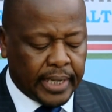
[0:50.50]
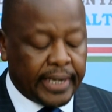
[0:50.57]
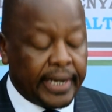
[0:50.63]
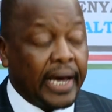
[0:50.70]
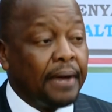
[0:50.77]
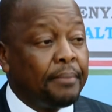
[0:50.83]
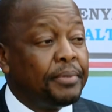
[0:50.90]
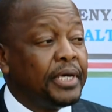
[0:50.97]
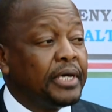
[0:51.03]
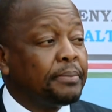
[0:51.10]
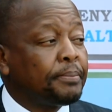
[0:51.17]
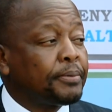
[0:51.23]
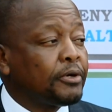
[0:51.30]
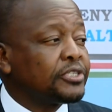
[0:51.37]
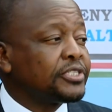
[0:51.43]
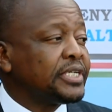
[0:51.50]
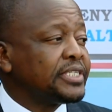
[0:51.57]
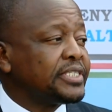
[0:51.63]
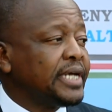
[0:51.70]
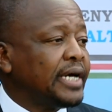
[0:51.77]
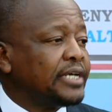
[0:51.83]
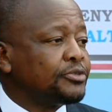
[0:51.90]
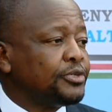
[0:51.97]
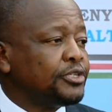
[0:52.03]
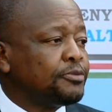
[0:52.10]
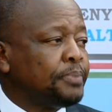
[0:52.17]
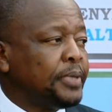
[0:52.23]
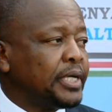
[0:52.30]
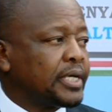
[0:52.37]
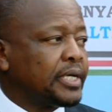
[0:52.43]
and are being processed as we
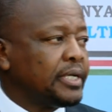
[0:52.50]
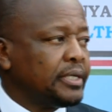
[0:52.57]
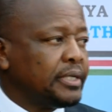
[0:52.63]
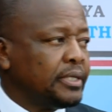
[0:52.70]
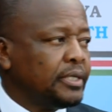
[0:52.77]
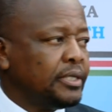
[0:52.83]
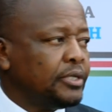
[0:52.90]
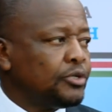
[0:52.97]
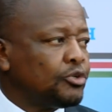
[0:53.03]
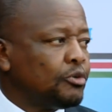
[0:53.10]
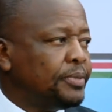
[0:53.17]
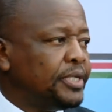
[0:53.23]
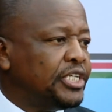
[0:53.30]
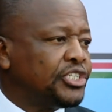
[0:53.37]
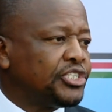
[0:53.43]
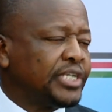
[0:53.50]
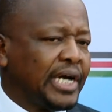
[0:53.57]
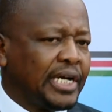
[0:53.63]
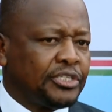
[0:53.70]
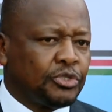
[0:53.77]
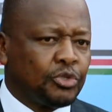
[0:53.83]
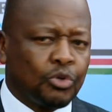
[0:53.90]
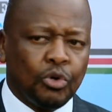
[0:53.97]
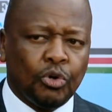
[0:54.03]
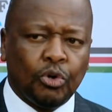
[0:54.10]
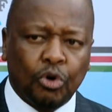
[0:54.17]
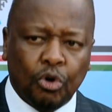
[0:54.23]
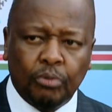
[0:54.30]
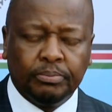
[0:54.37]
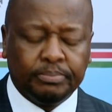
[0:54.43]
speak to be discharged to
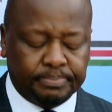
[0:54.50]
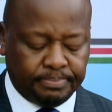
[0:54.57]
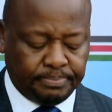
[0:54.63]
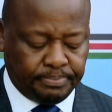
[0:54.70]
go home.